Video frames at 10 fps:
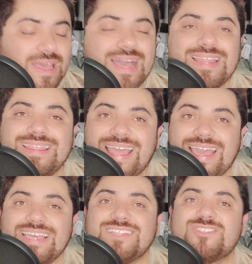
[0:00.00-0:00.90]
And
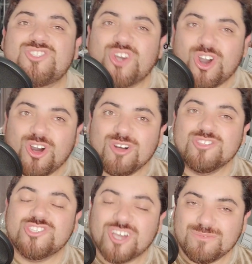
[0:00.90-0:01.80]
they
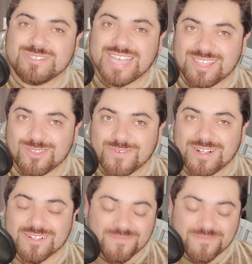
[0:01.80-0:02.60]
told Tom Sandoval,